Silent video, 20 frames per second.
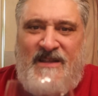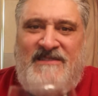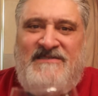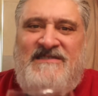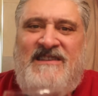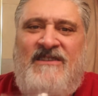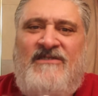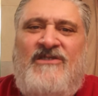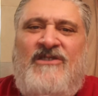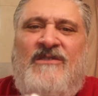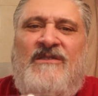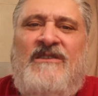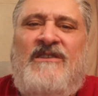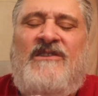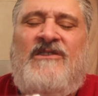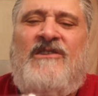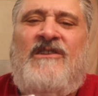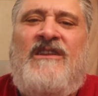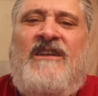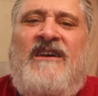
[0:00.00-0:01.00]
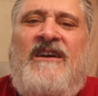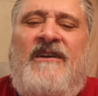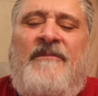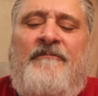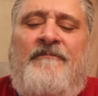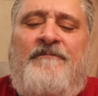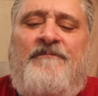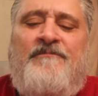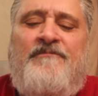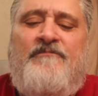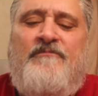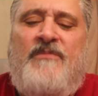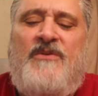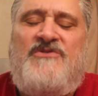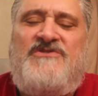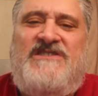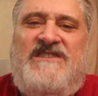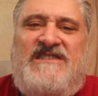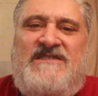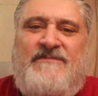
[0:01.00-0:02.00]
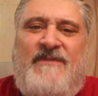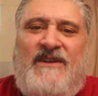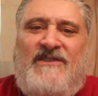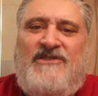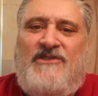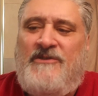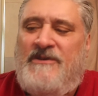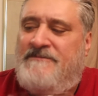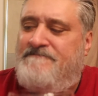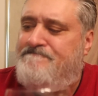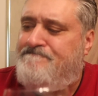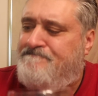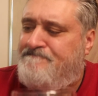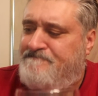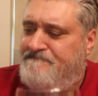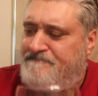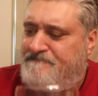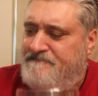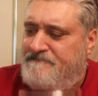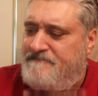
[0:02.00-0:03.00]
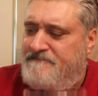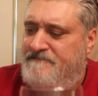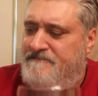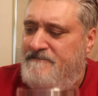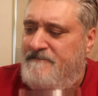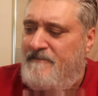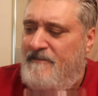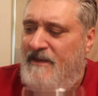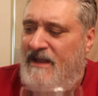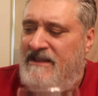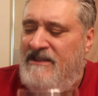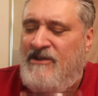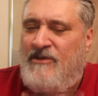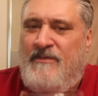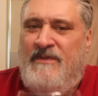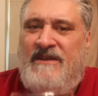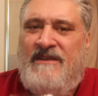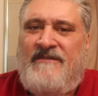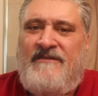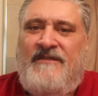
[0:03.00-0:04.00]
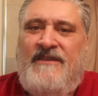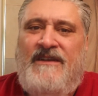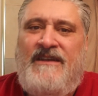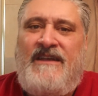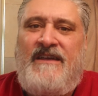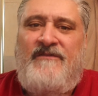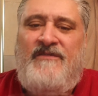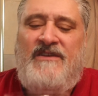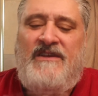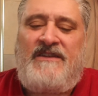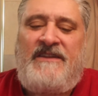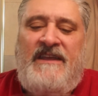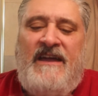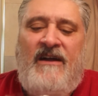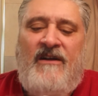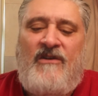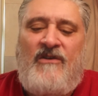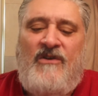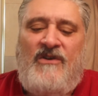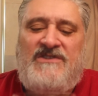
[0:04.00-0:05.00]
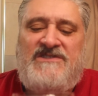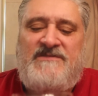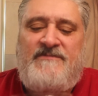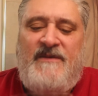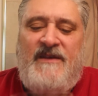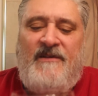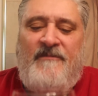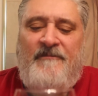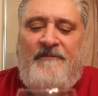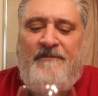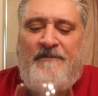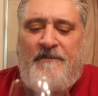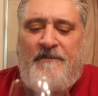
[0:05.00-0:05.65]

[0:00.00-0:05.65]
It's all got a little um, boozy smell to it. A little bit of uh, heavy on the alcohol smell.